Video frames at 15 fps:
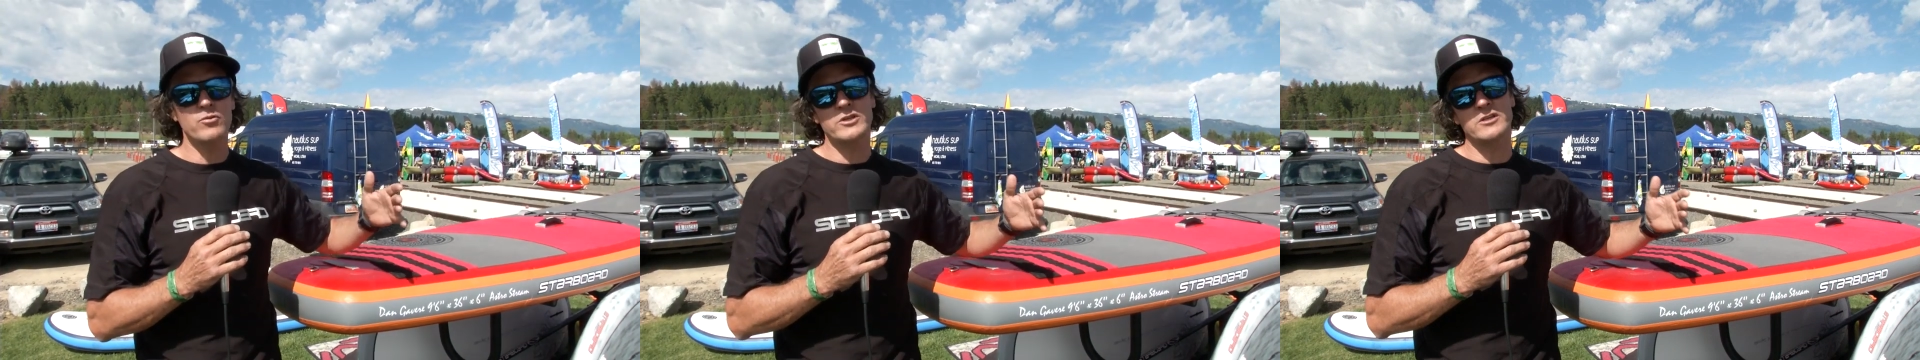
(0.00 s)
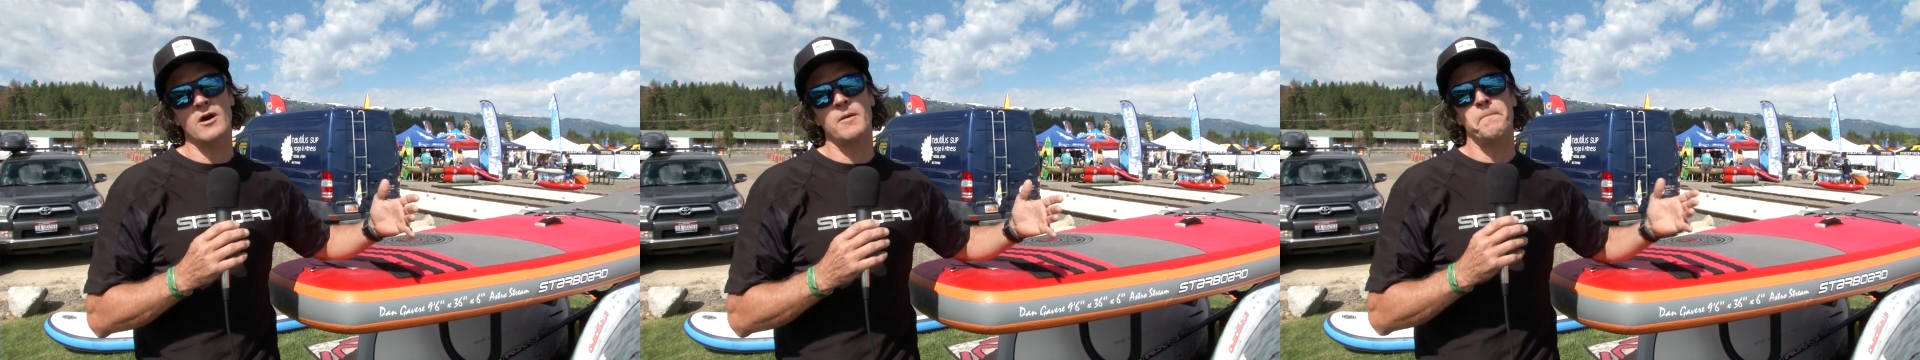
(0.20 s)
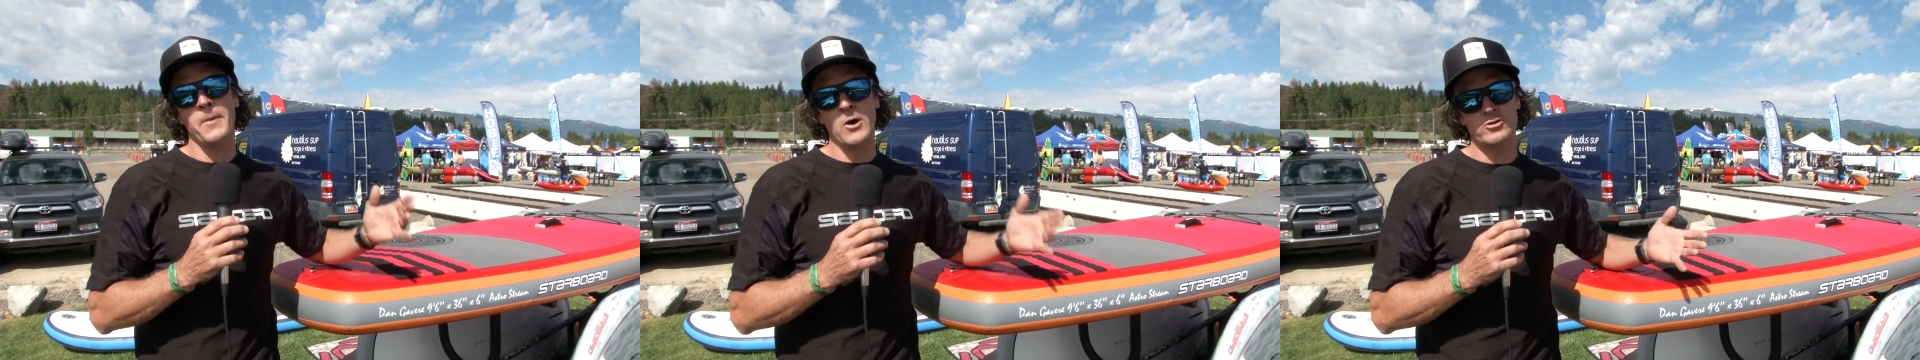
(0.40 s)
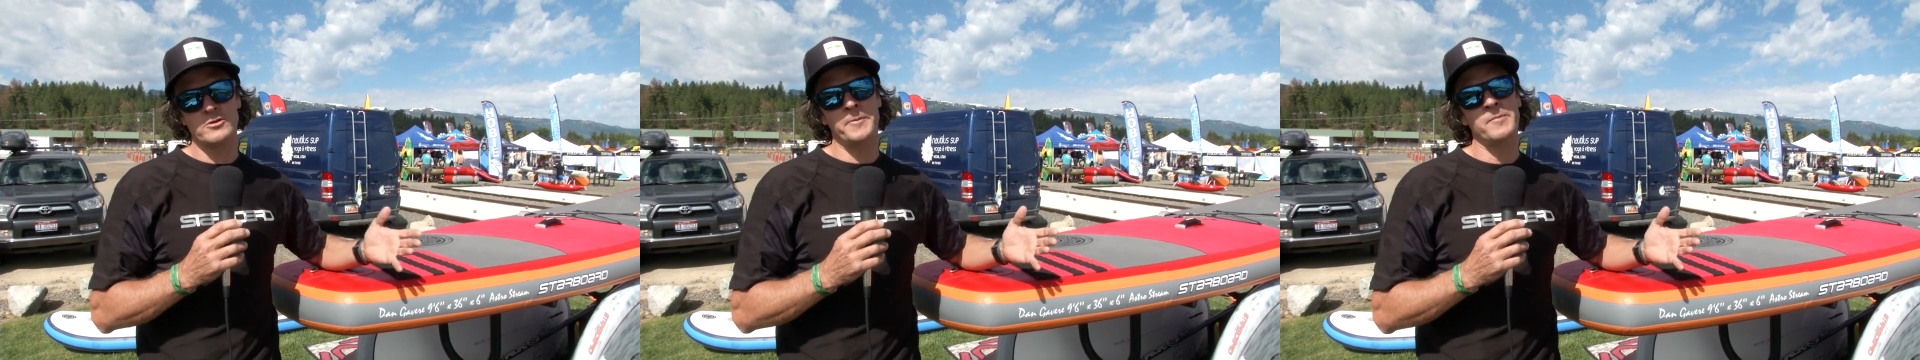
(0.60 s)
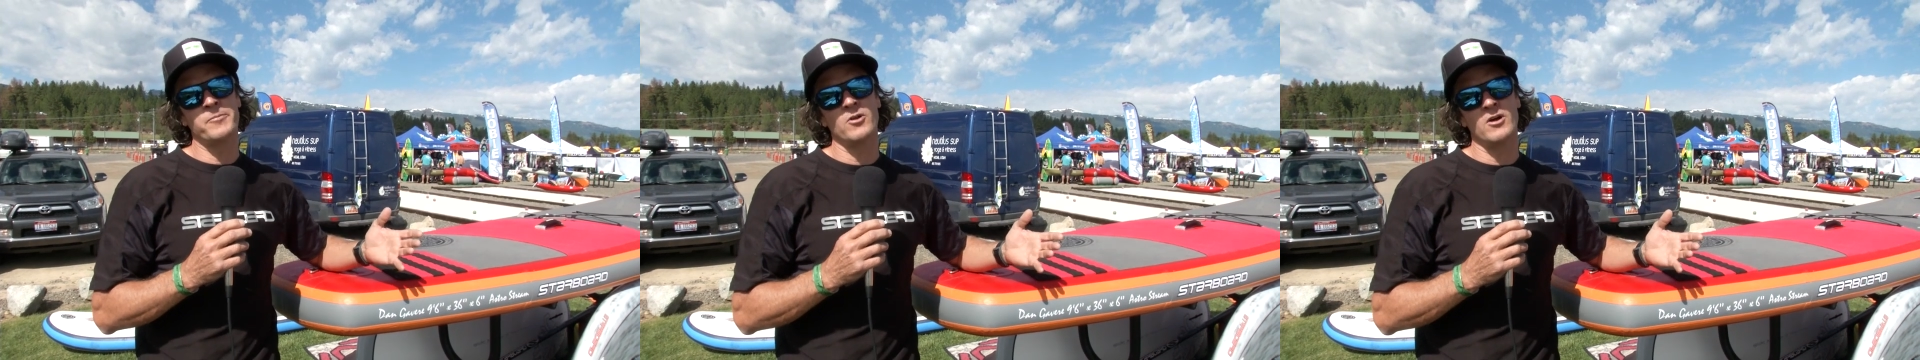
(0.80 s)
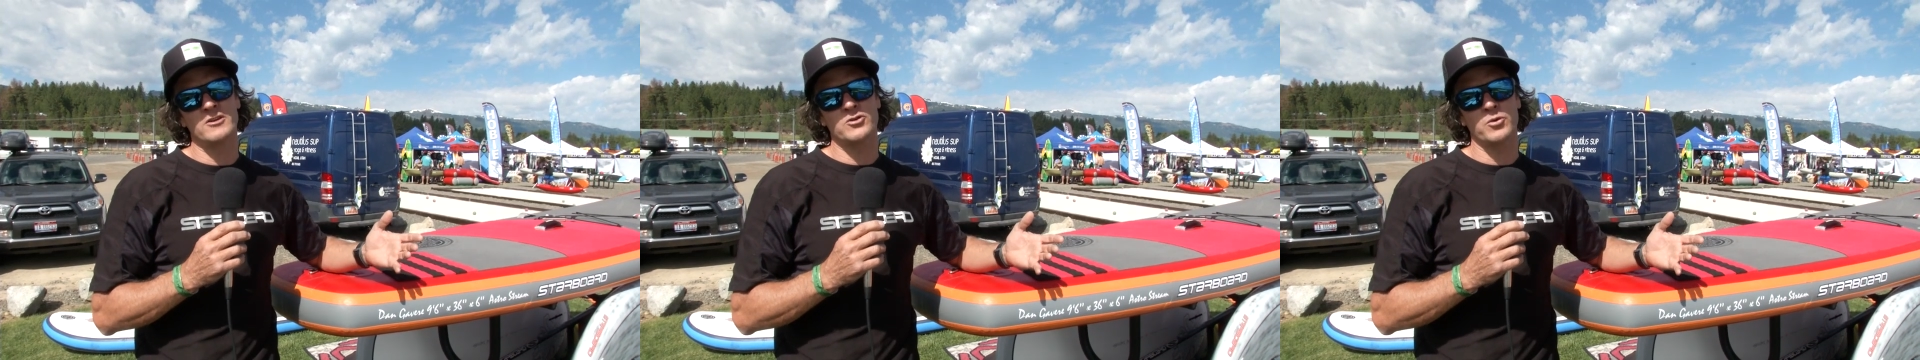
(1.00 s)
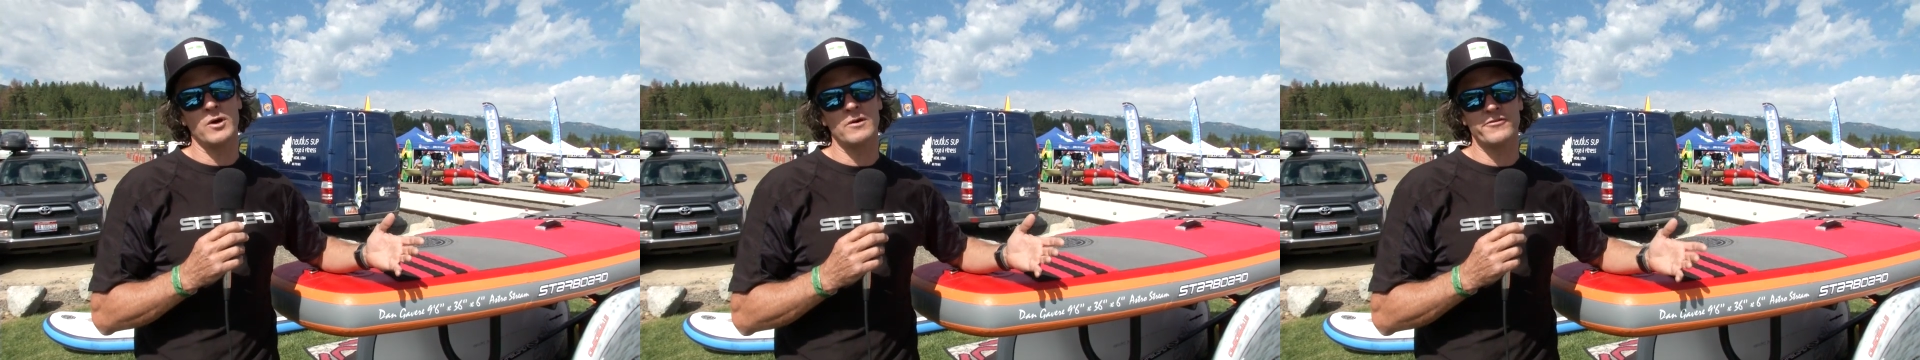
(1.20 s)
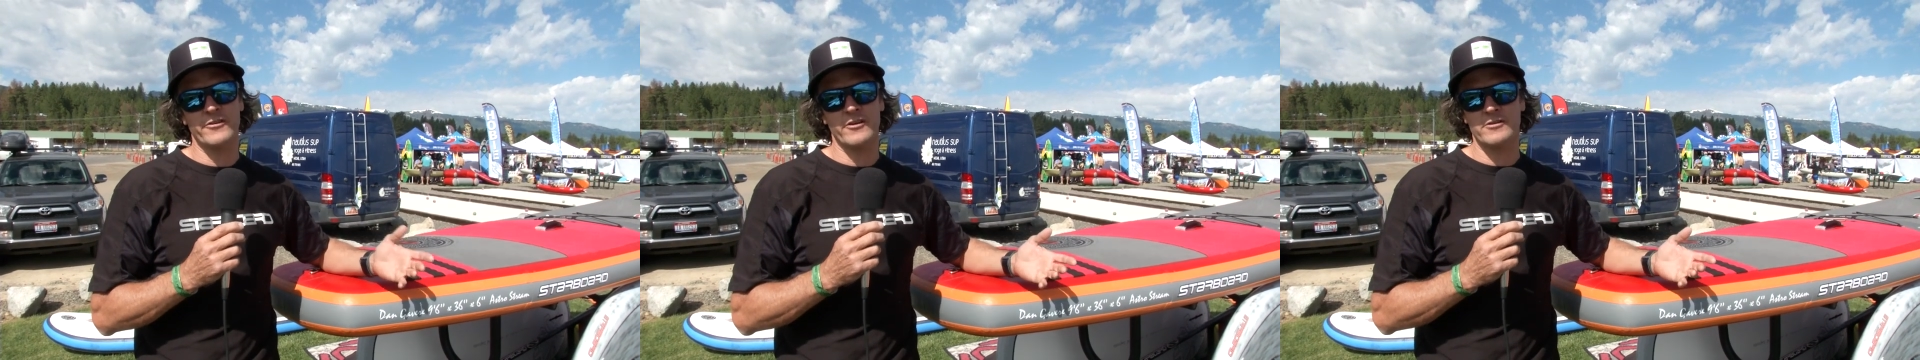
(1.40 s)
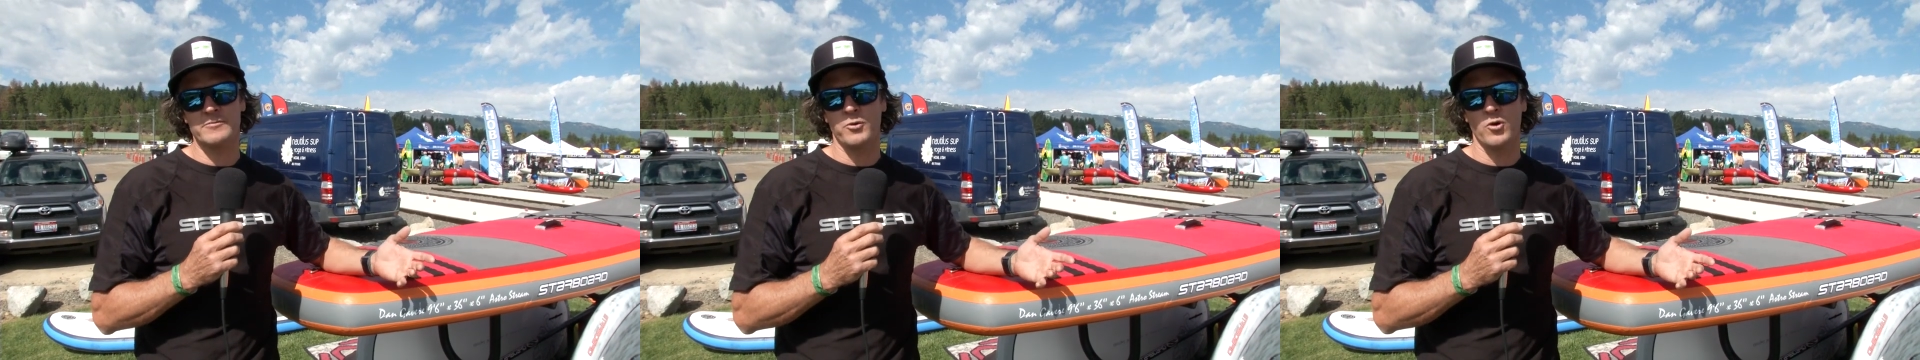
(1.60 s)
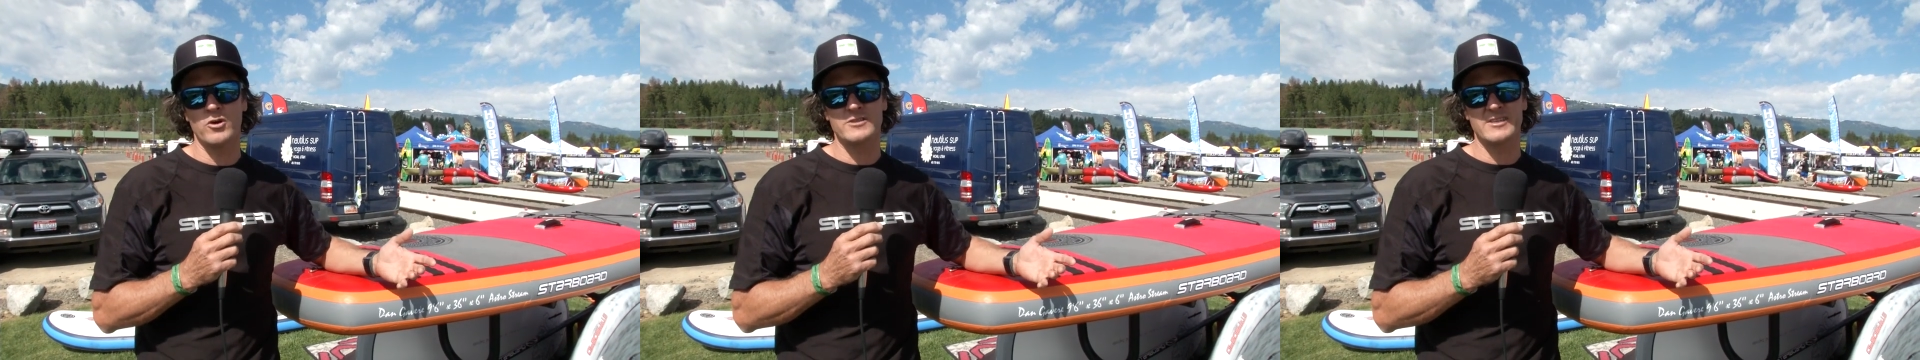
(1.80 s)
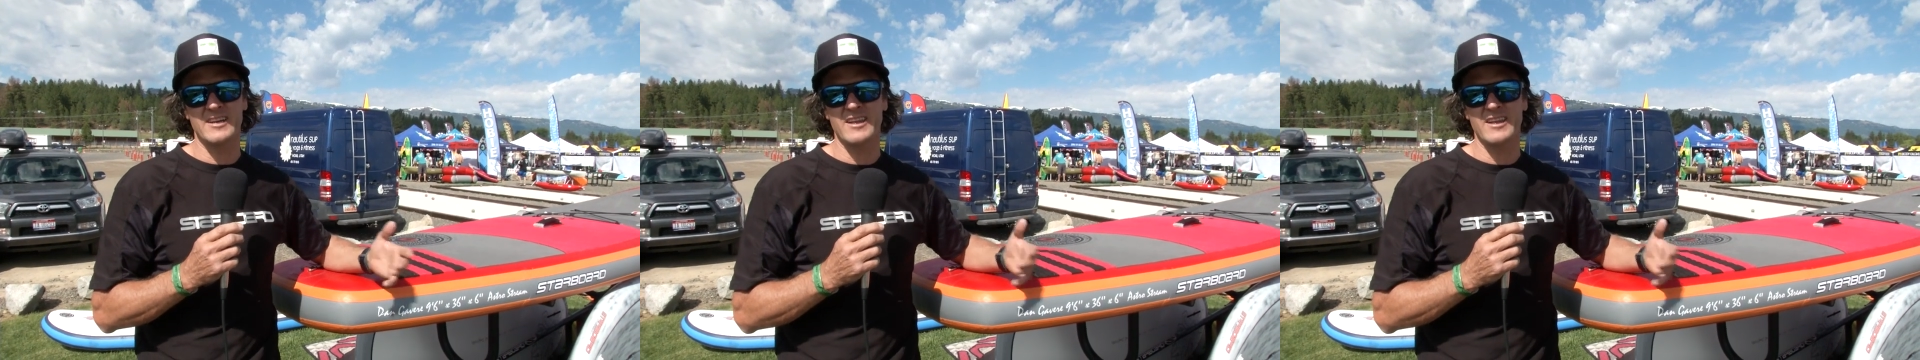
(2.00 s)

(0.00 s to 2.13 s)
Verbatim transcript: we saw most people on 12.6 boards,